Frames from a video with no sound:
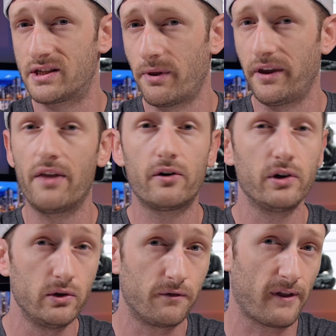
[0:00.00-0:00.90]
some of the other
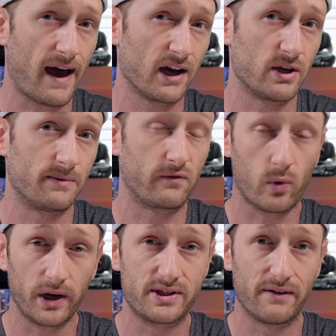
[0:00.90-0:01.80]
new flagships of
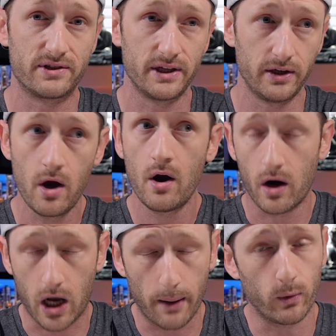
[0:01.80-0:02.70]
2017
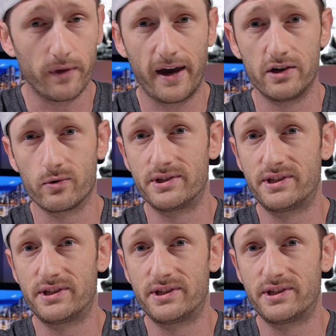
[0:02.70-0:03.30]
are coming with Android